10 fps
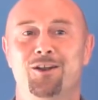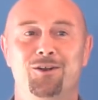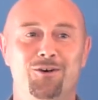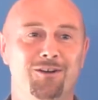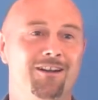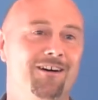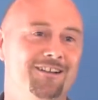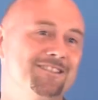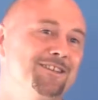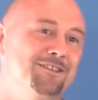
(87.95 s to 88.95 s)

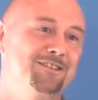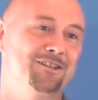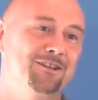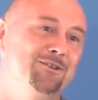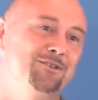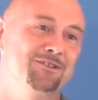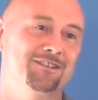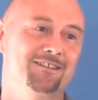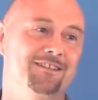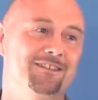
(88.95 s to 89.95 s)
long-lasting
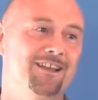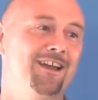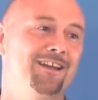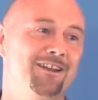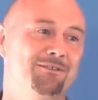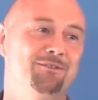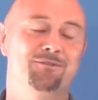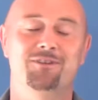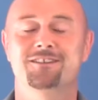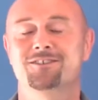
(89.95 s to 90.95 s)
solution to this anger and
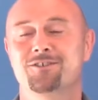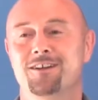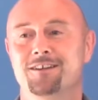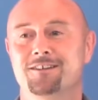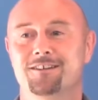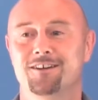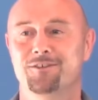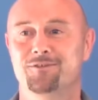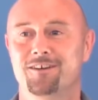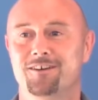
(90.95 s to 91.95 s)
frustration I
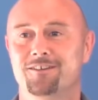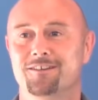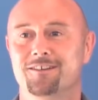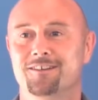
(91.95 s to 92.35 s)
felt.